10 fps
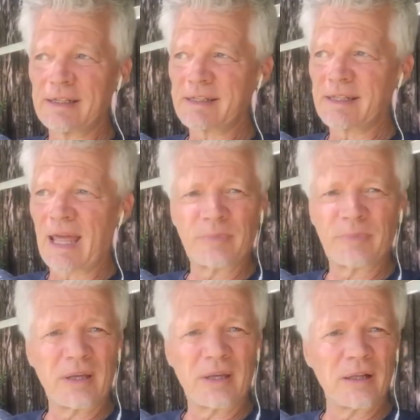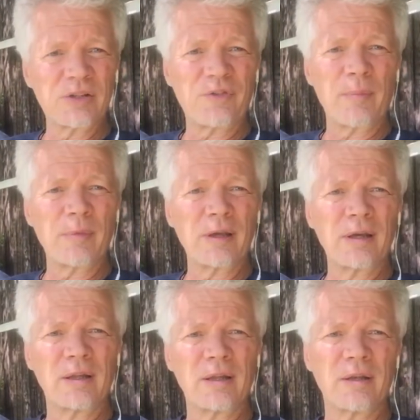And then he snapped, killed his
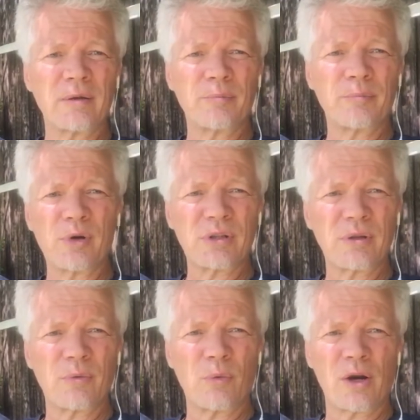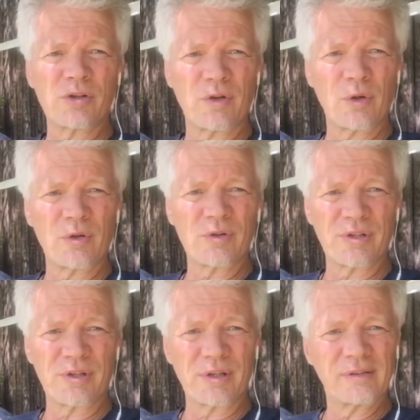family, and poisoned the waters for the
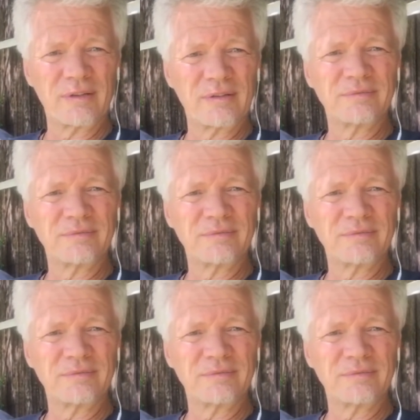whole city.